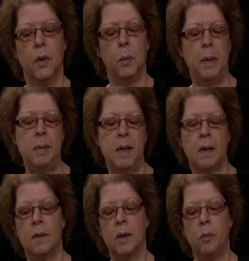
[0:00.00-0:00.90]
maybe
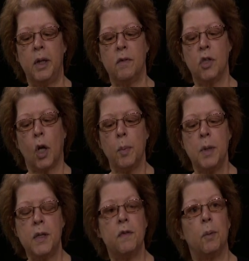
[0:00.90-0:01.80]
the little bit of
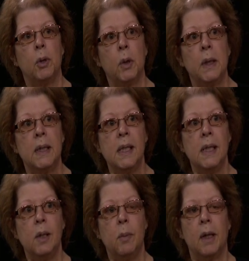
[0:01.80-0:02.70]
sharpness from the green
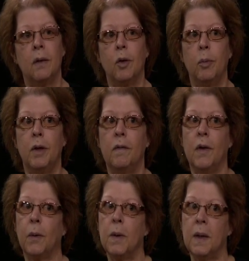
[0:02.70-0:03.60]
tea, but a little bit of
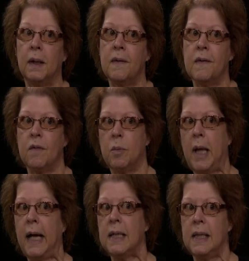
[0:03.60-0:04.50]
the earthiness of the
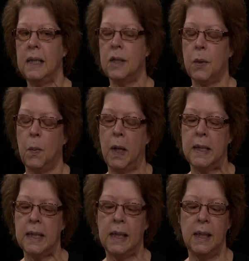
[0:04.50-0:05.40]
black tea into
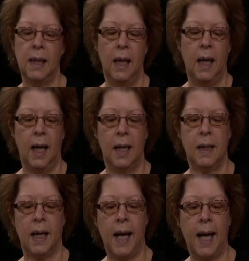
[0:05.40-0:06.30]
one tea. Okay. And
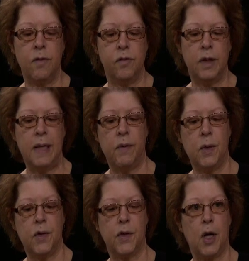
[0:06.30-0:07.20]
then I add
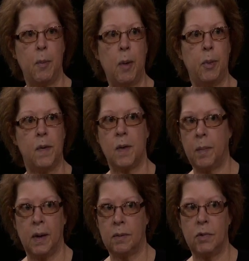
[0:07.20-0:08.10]
flavors to come up with
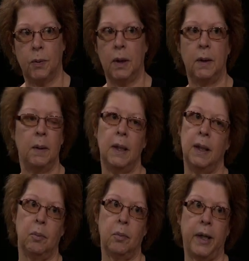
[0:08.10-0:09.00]
something totally
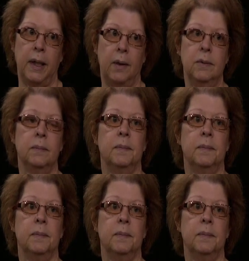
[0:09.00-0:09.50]
unique and brand new.